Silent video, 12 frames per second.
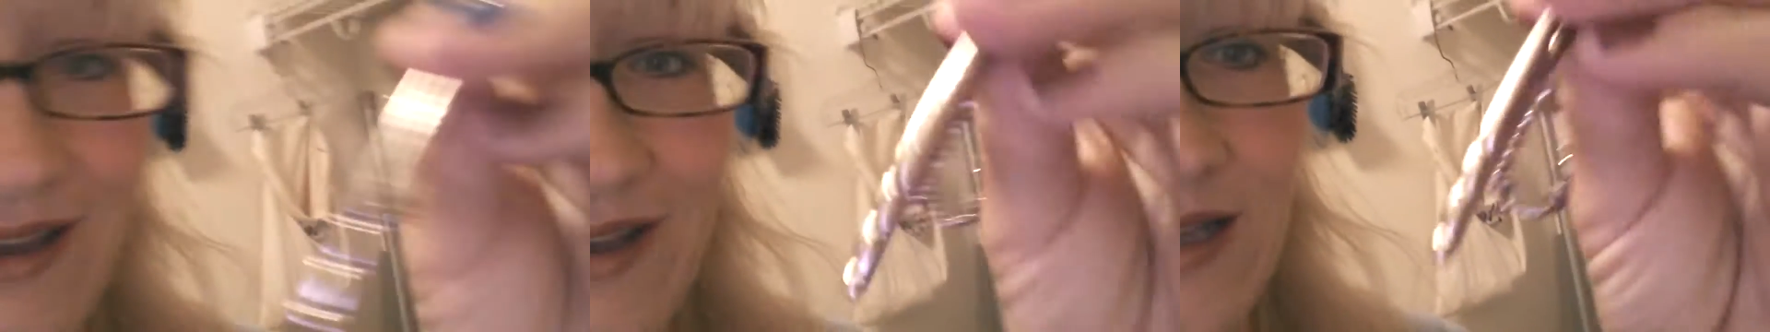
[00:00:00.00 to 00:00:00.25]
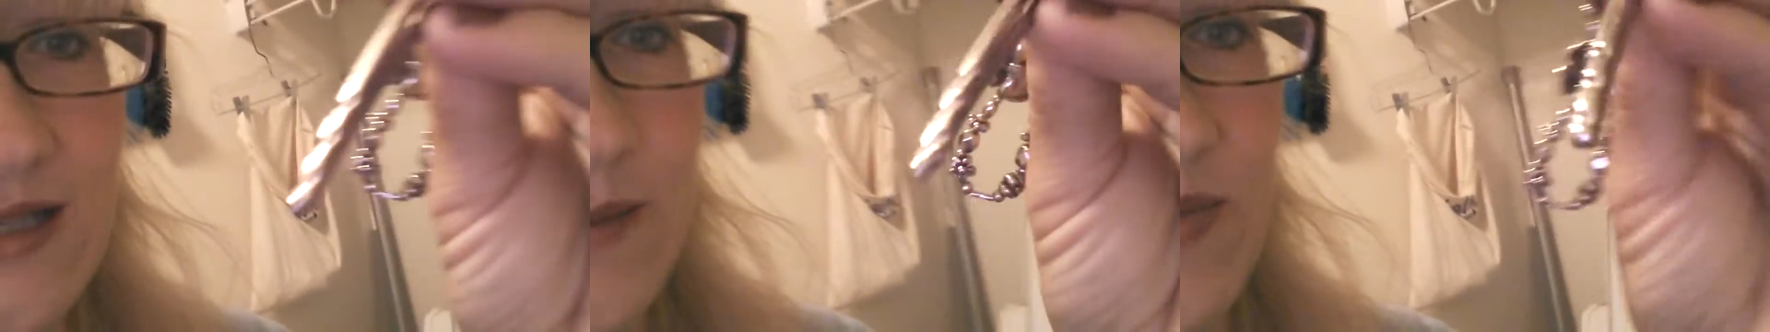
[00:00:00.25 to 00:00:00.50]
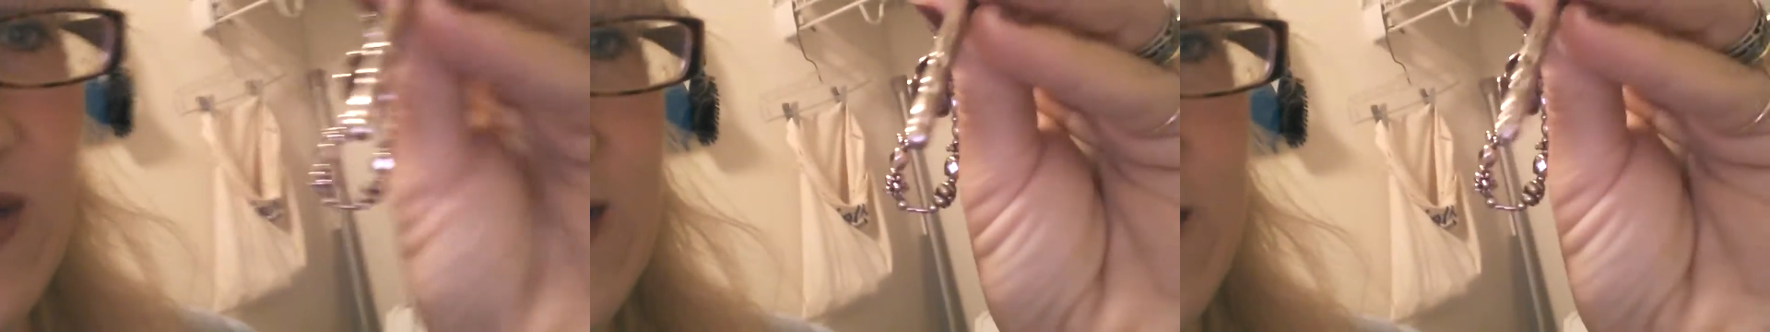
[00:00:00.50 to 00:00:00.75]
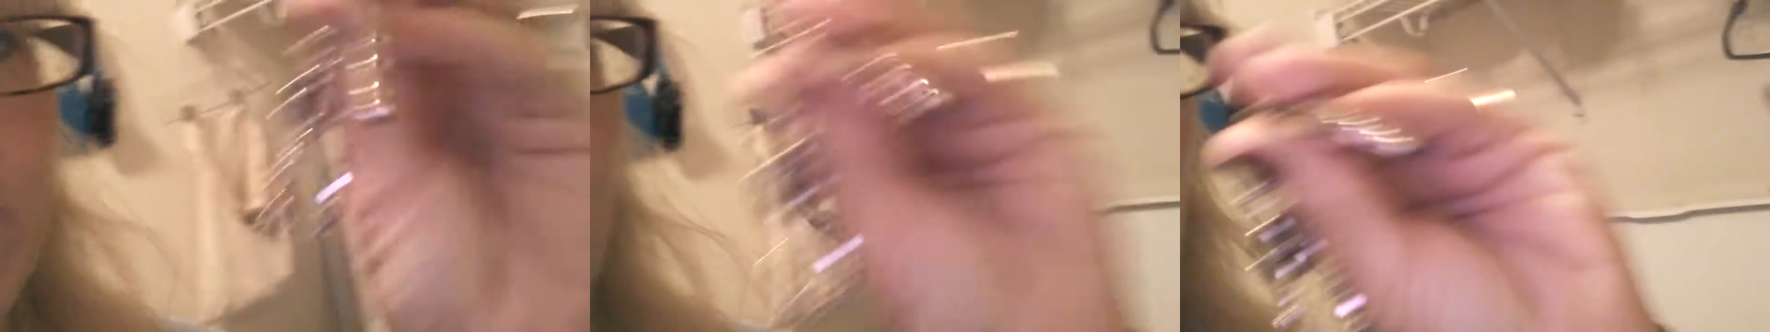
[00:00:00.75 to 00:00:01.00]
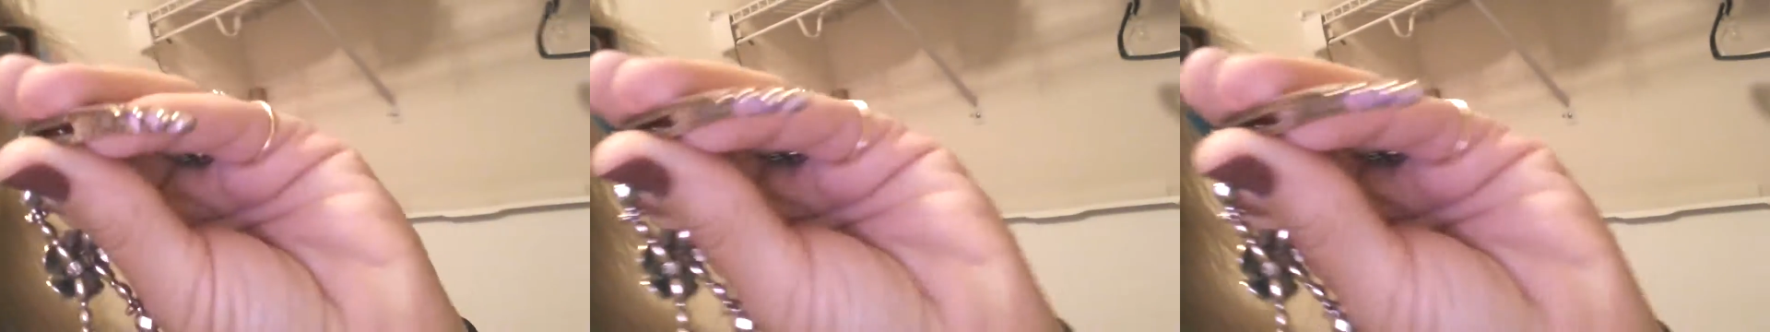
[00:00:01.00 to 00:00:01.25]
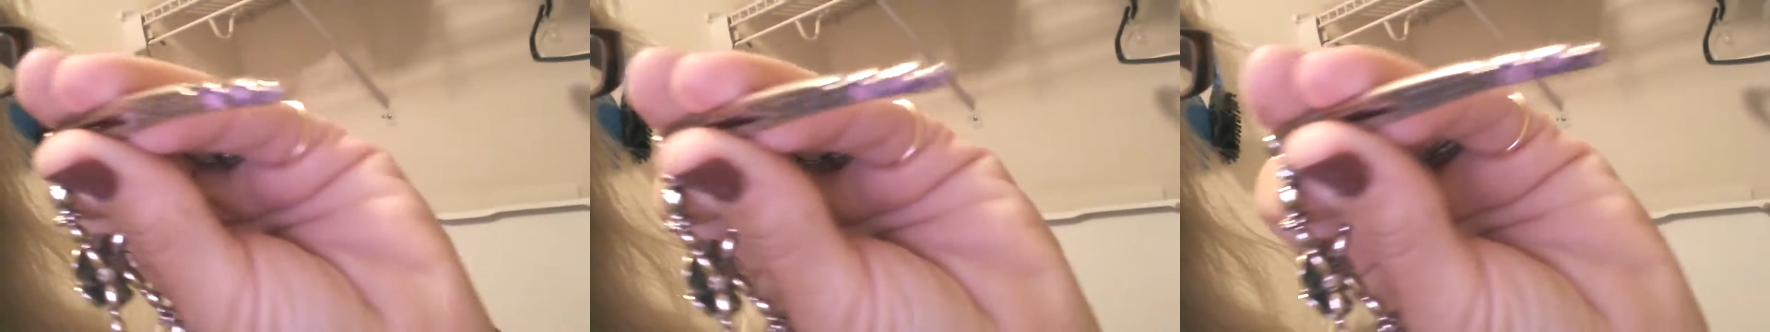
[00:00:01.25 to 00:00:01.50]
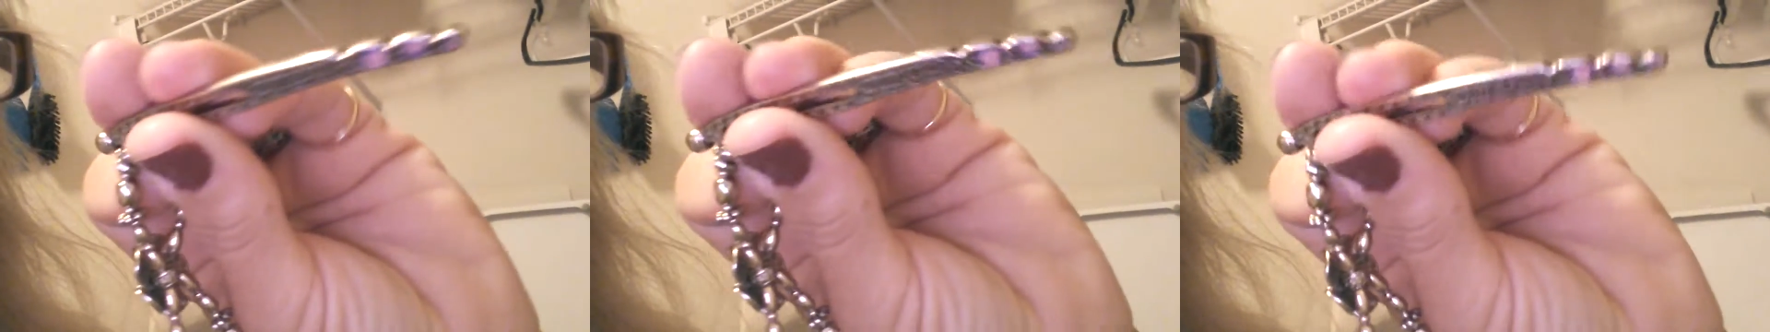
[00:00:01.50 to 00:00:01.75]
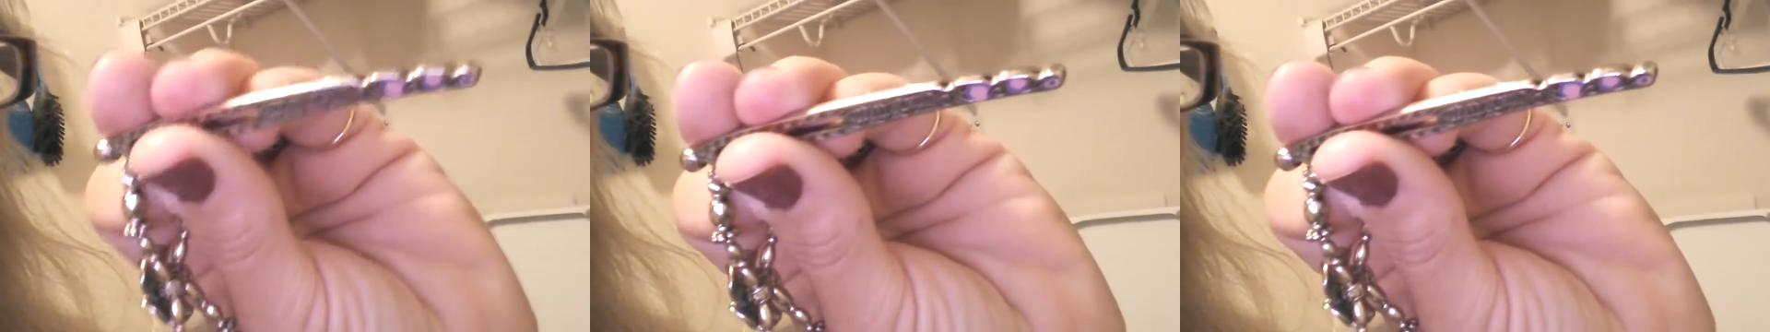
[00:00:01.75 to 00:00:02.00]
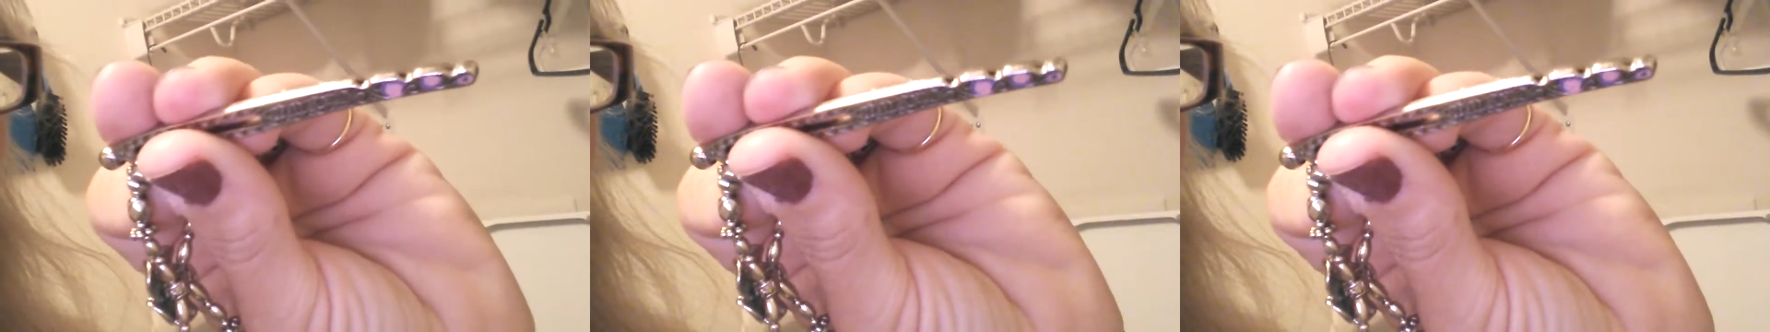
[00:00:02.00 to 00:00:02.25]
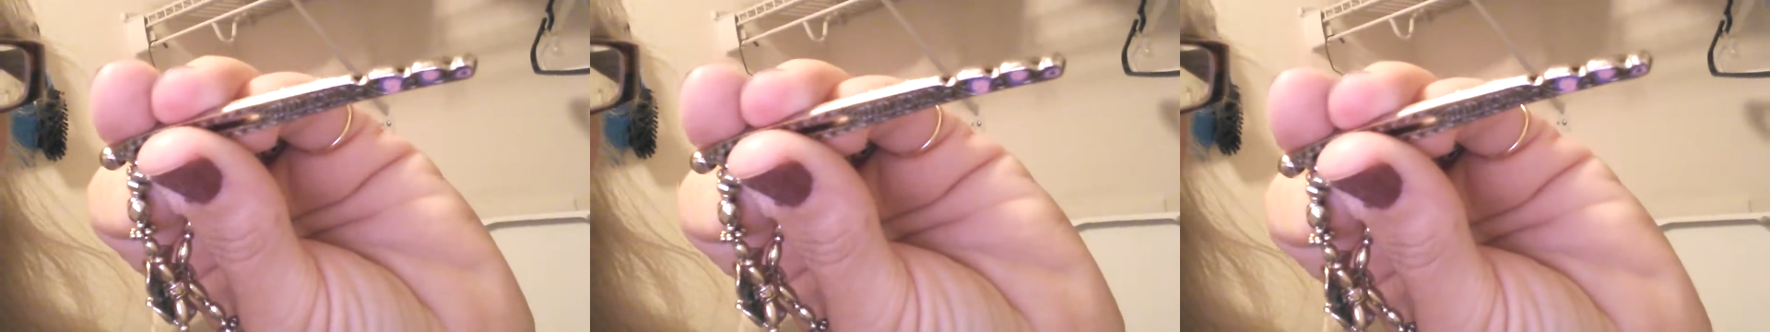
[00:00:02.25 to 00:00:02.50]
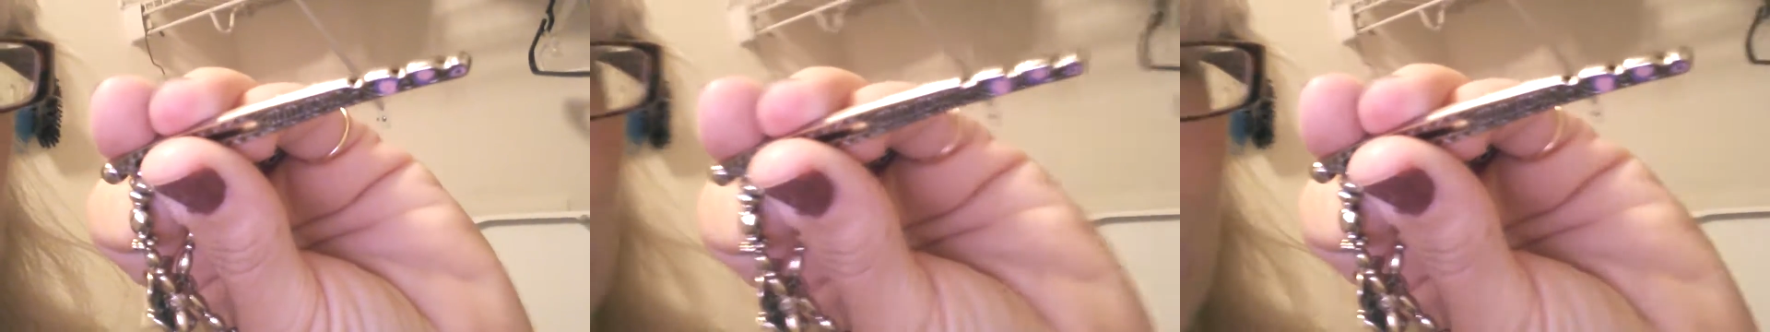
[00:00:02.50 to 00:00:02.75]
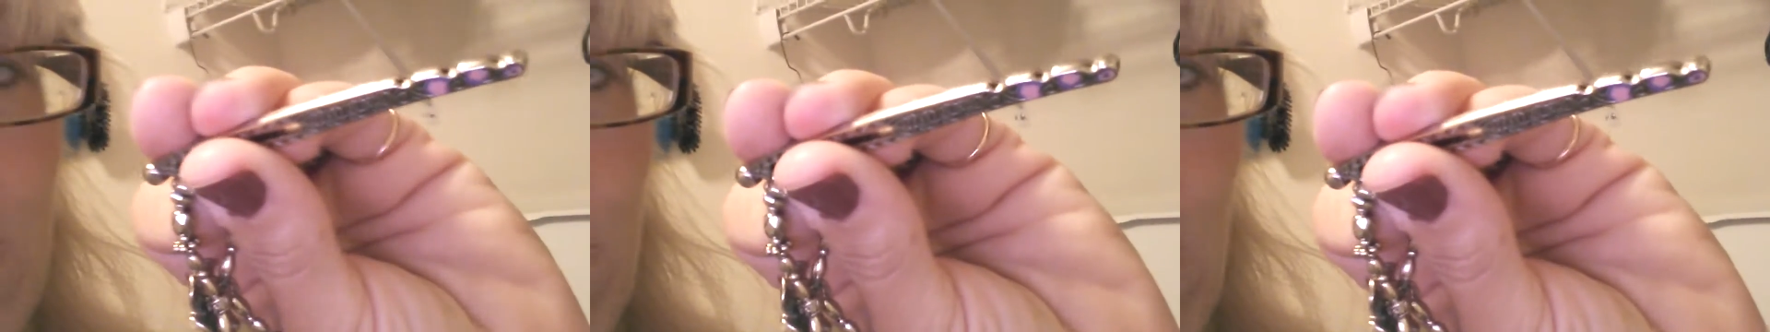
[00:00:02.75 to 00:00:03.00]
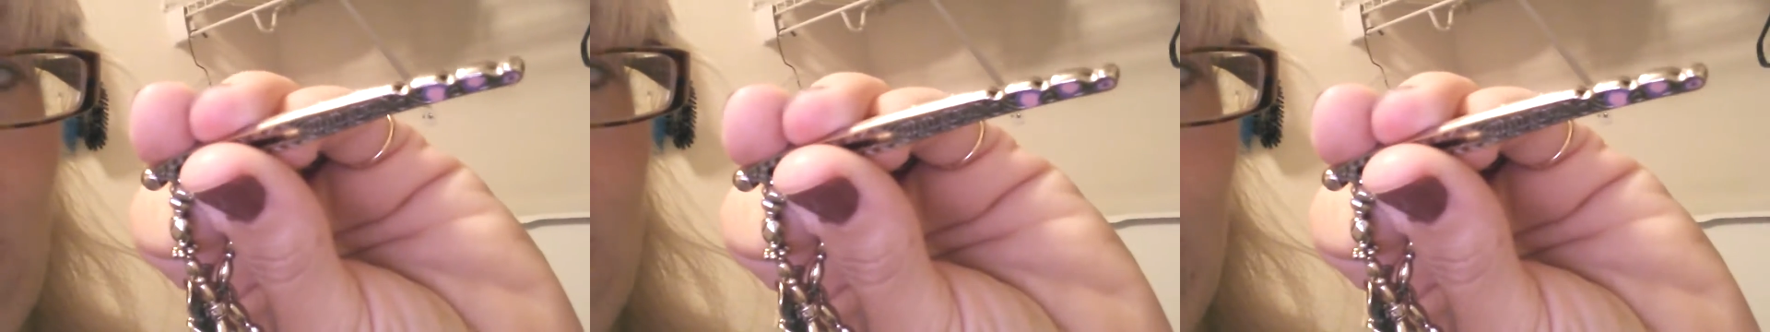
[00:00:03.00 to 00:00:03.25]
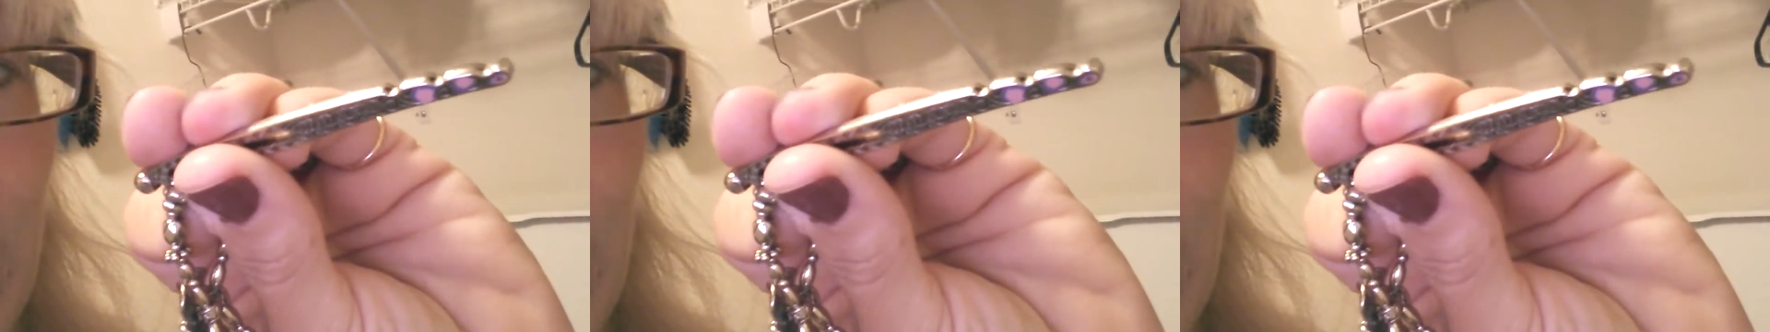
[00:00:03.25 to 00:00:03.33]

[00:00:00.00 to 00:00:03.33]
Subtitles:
Nobody's mouth can be seen.